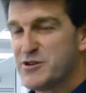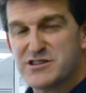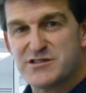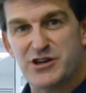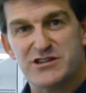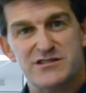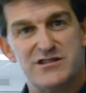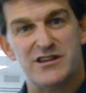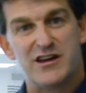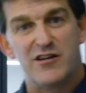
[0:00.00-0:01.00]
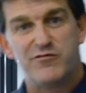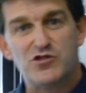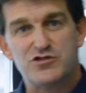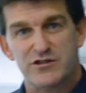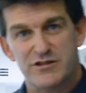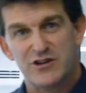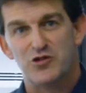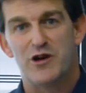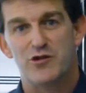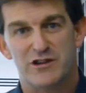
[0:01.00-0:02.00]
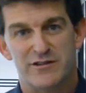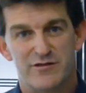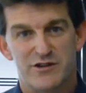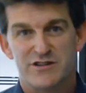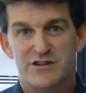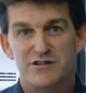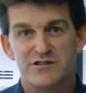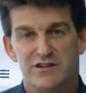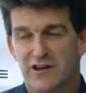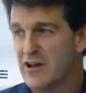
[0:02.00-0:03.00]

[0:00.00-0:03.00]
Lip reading: spaces that are fostering the collaborative research,